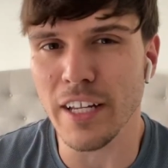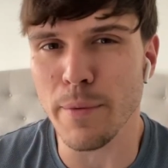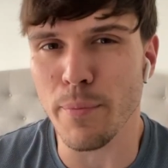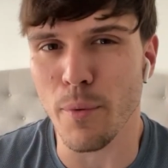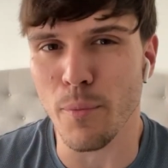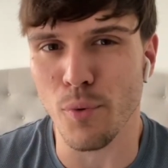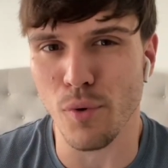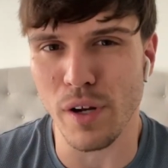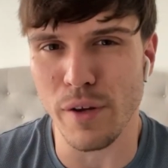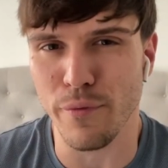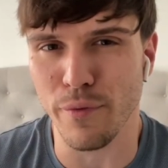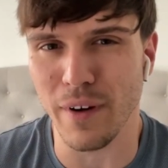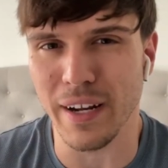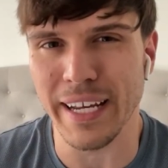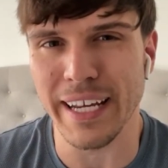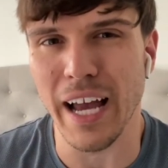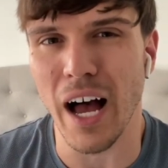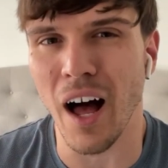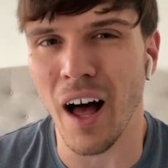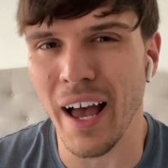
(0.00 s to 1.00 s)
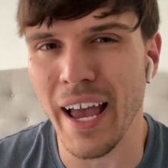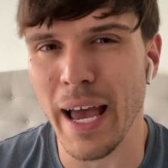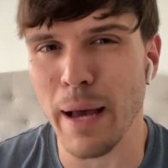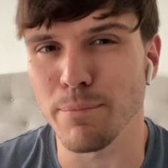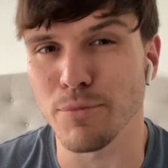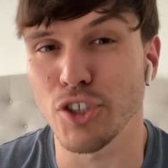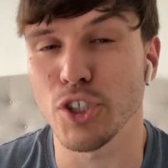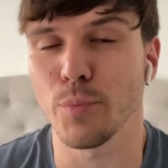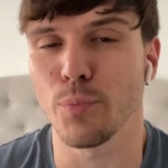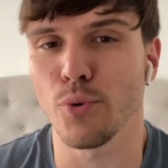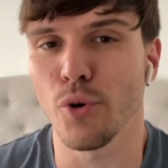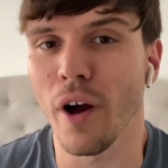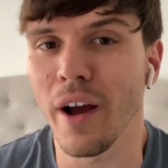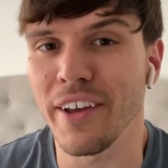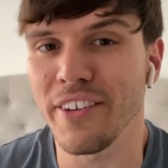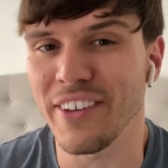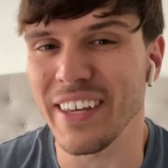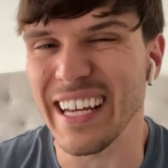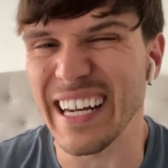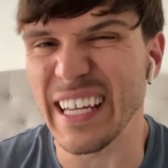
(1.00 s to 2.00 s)
but briefly, I am
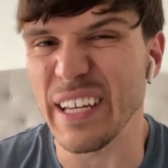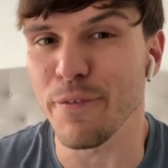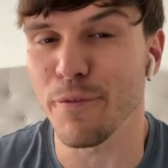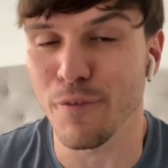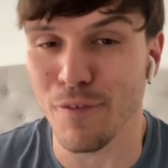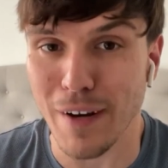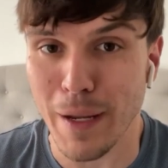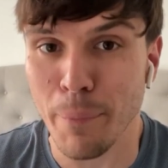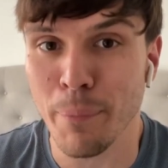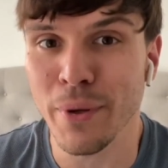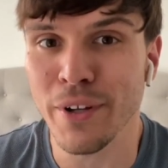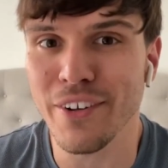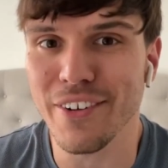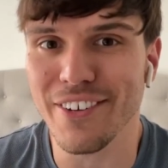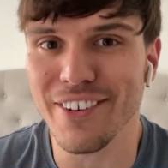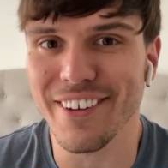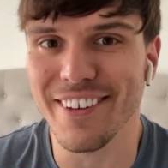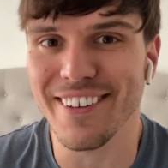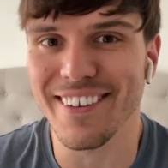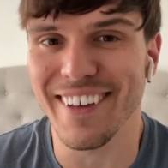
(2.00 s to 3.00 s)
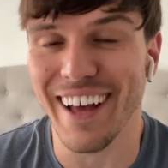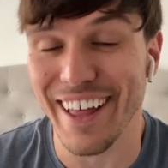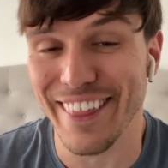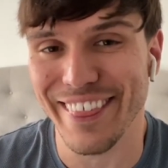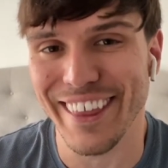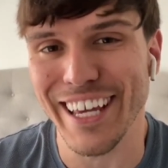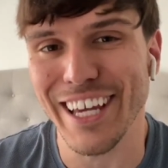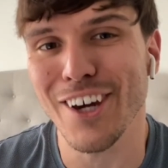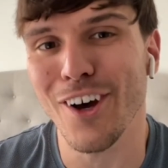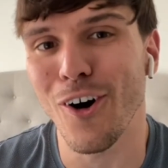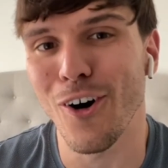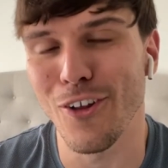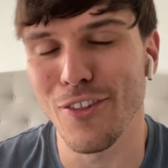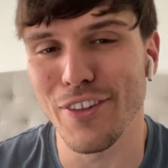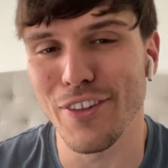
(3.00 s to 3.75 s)
surprisingly flippant, I think, on